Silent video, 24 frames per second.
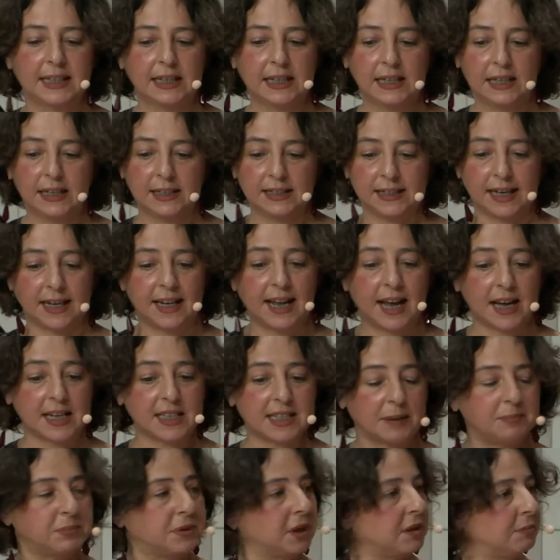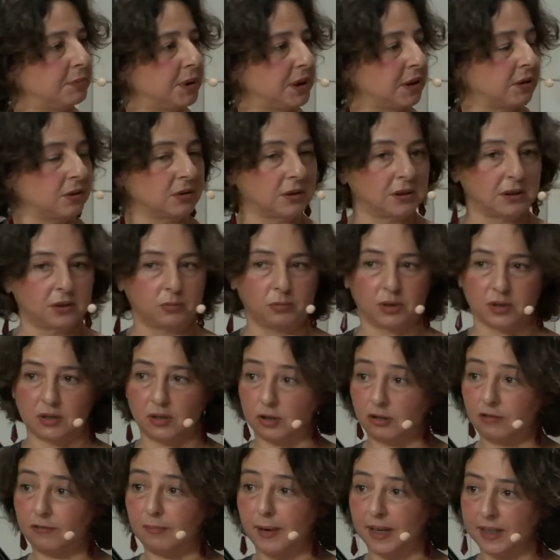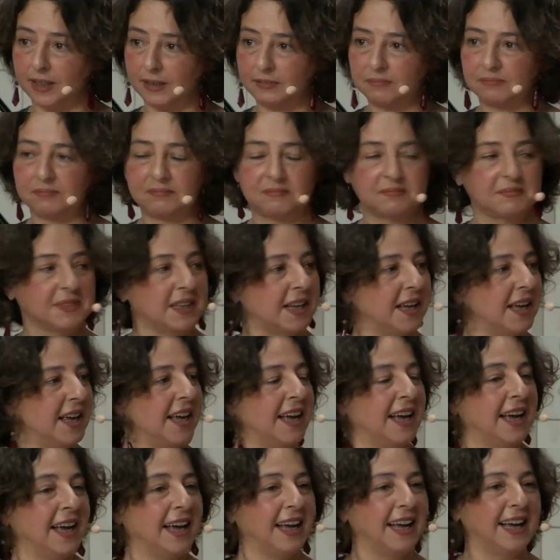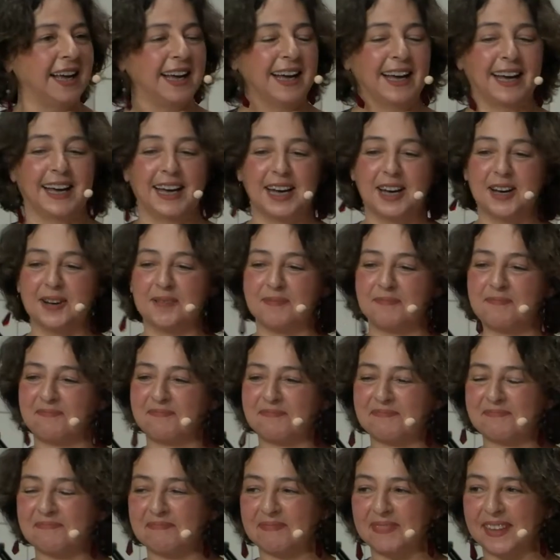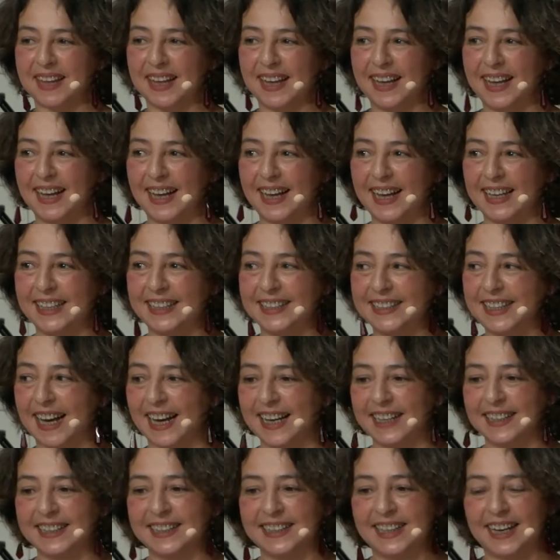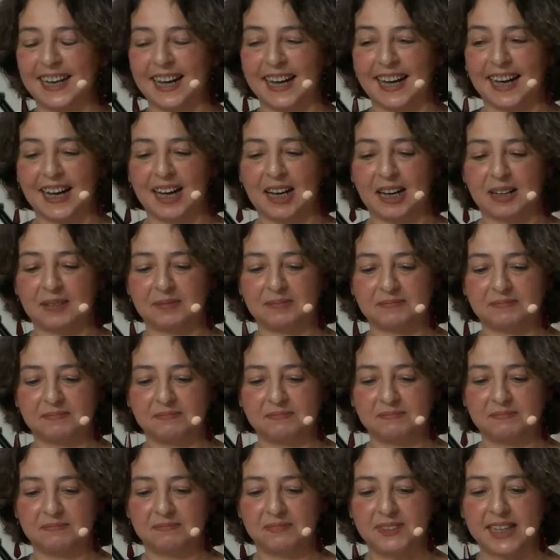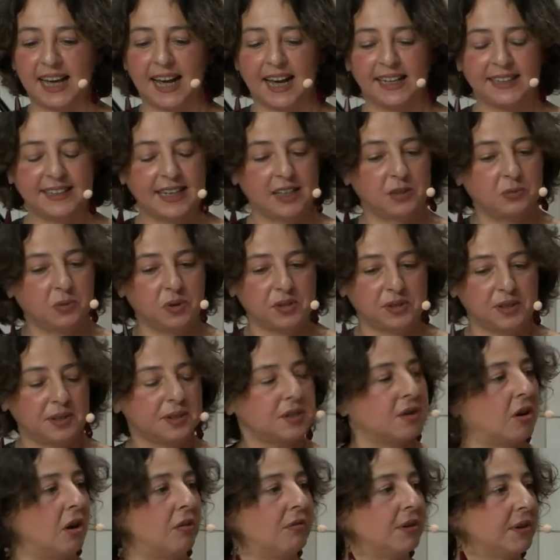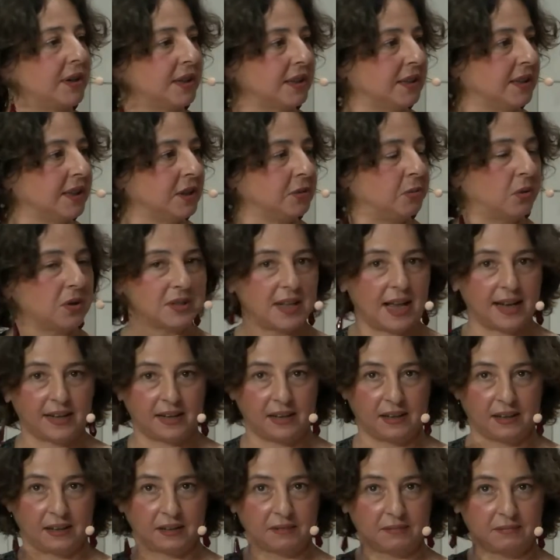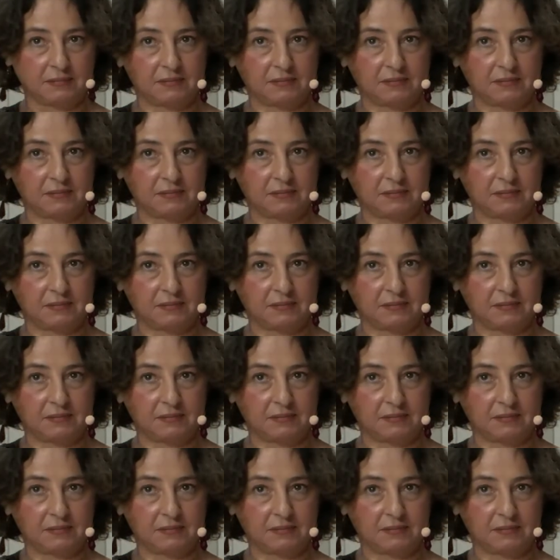And then I accepted because it was a lot of money. And then, and that was a discovery. It was like a